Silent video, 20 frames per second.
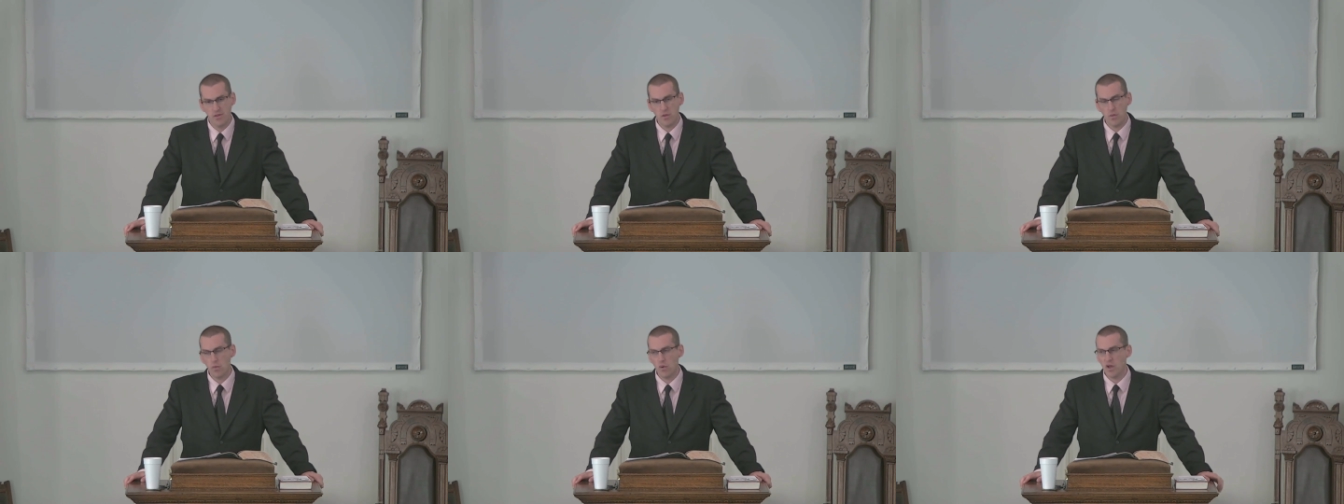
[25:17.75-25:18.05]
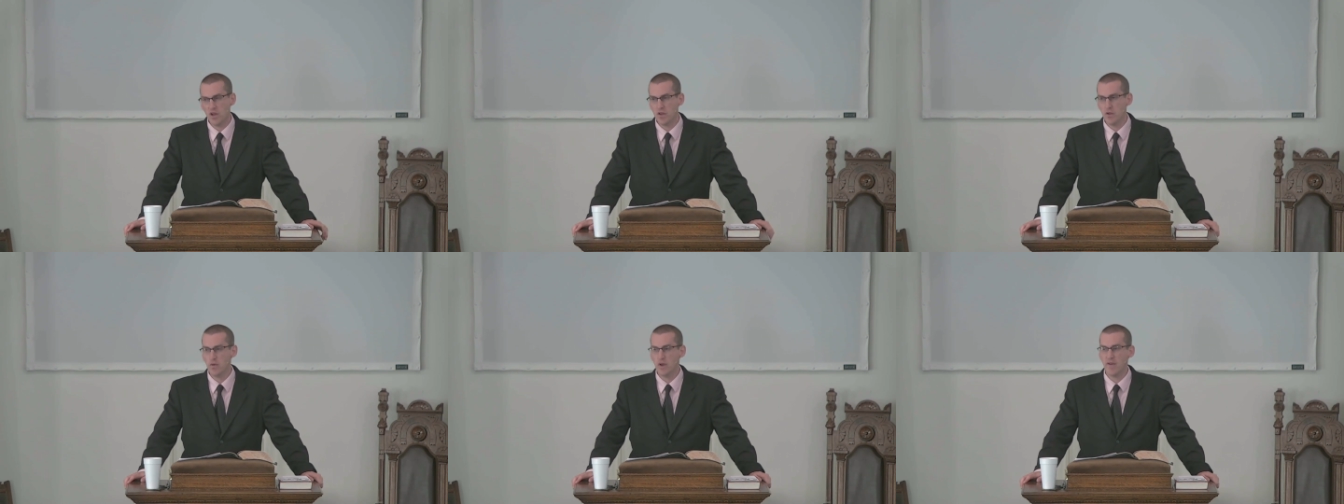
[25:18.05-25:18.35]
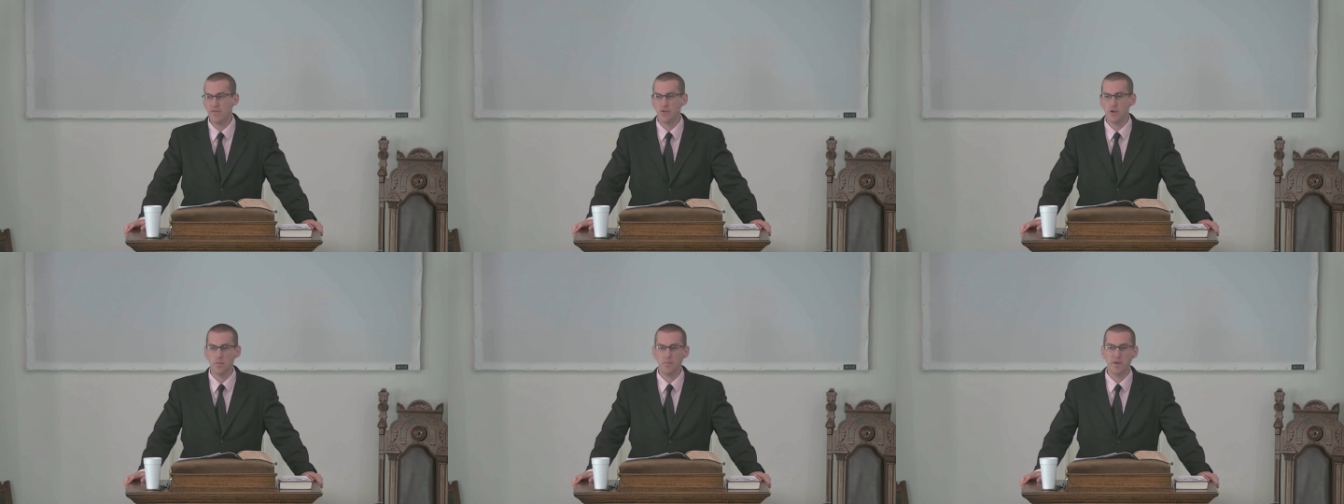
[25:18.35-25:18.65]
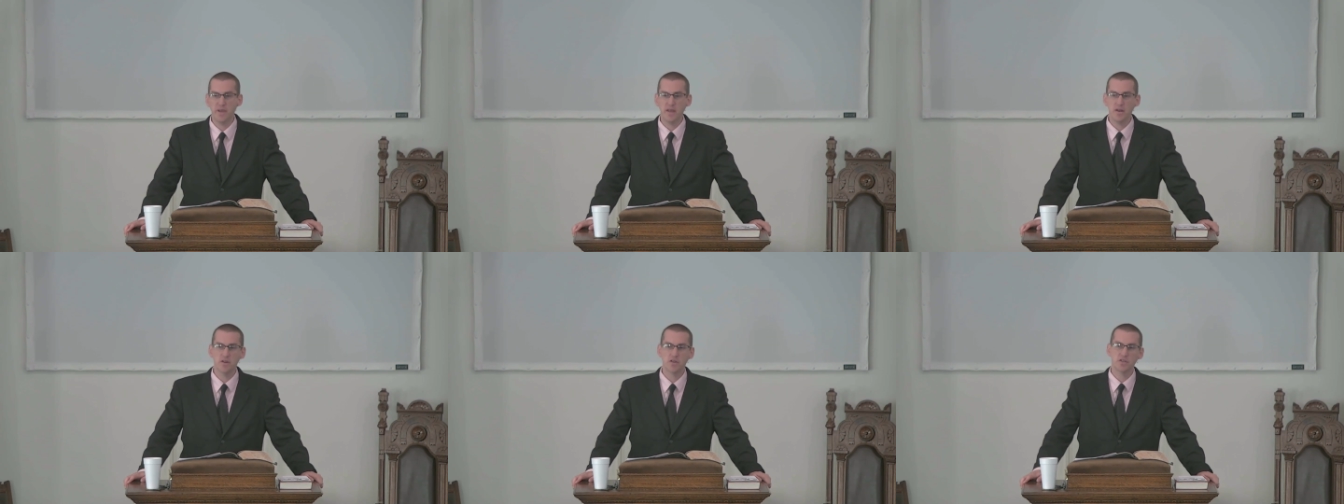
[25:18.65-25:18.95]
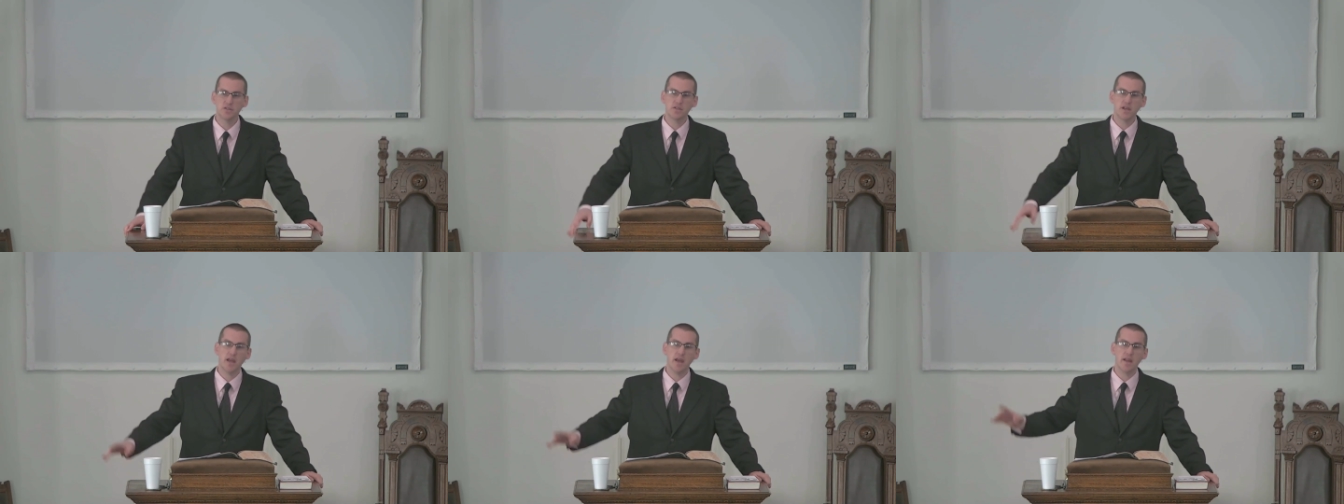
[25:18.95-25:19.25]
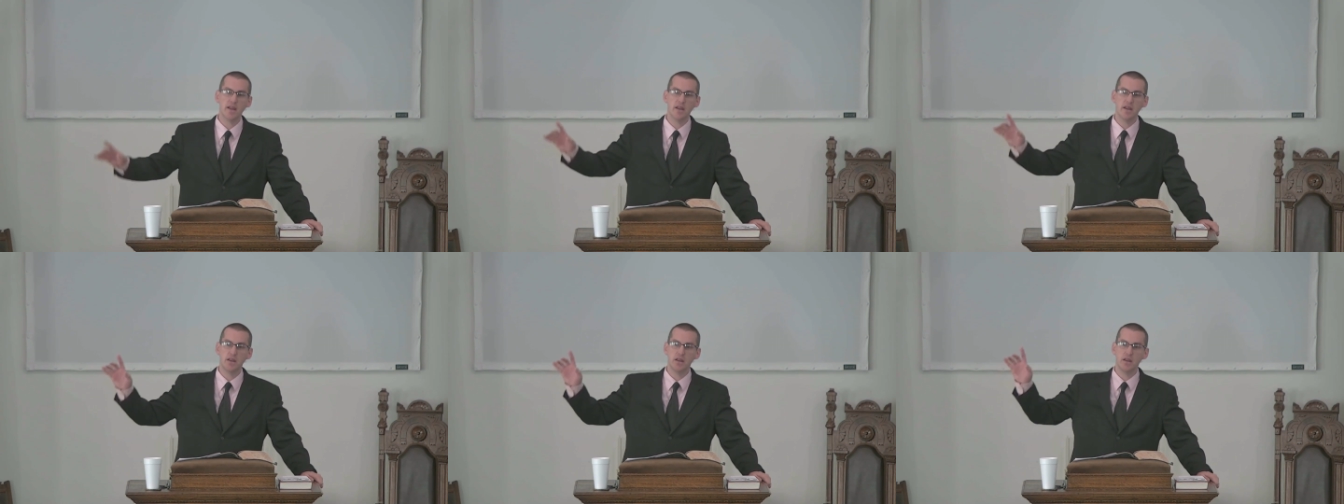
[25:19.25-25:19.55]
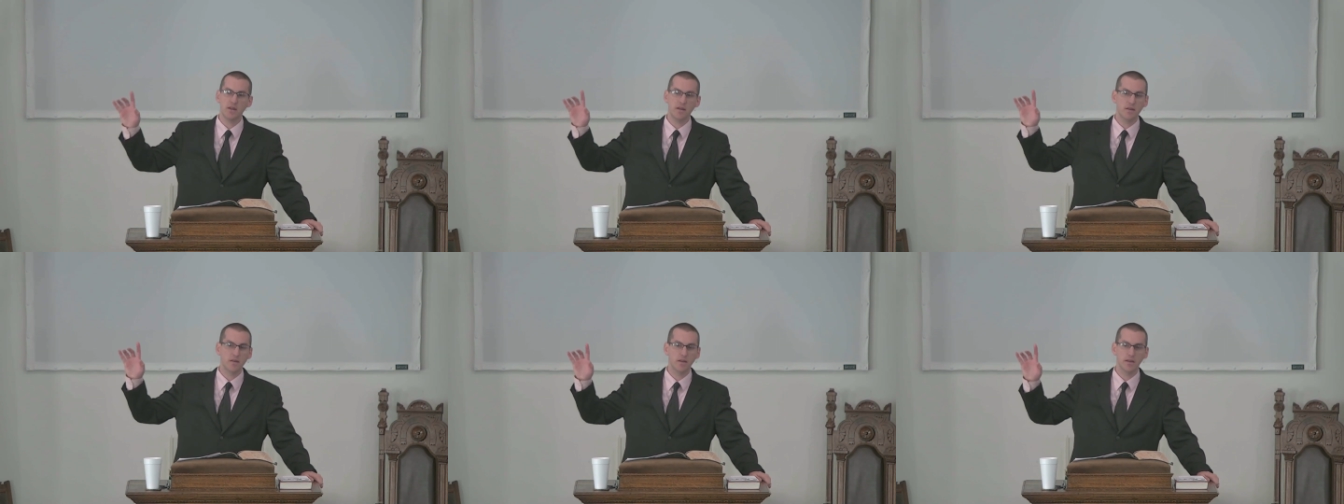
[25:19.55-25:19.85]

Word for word: The one who, after Peter said in,